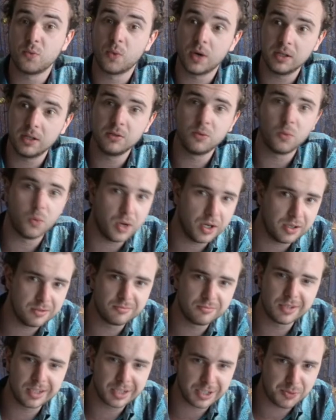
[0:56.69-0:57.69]
well,
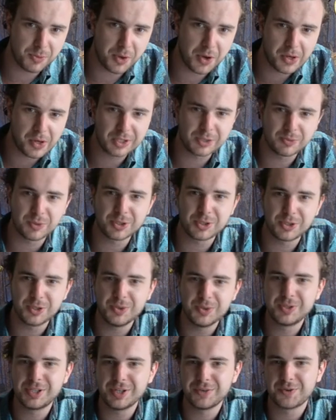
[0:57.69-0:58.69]
one, experience, but
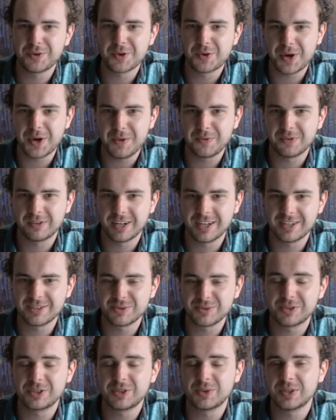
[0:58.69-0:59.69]
two, different grape
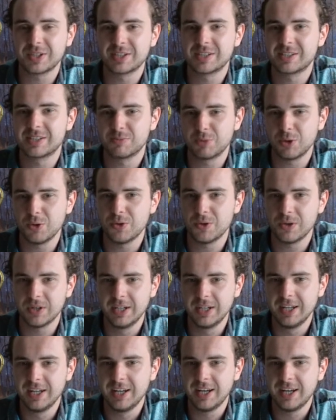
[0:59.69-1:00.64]
varietals to explore